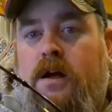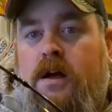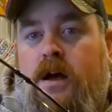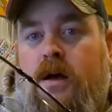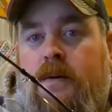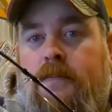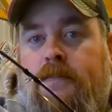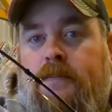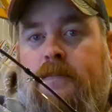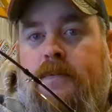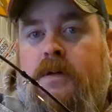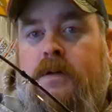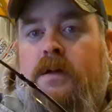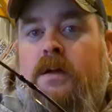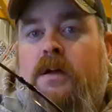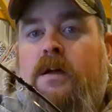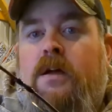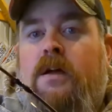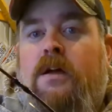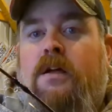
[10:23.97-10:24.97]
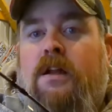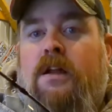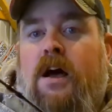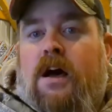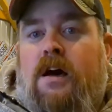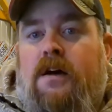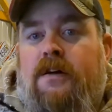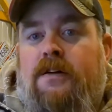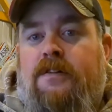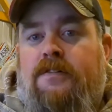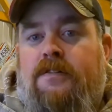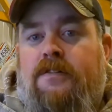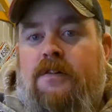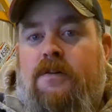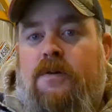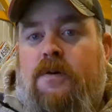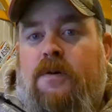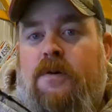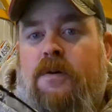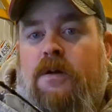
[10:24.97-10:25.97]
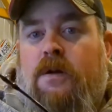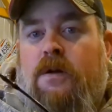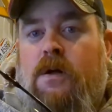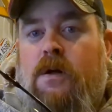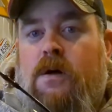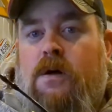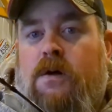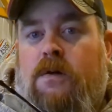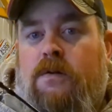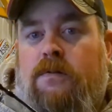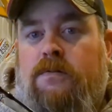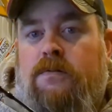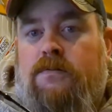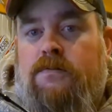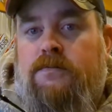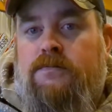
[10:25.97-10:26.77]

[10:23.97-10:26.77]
up. Now, as you're going along,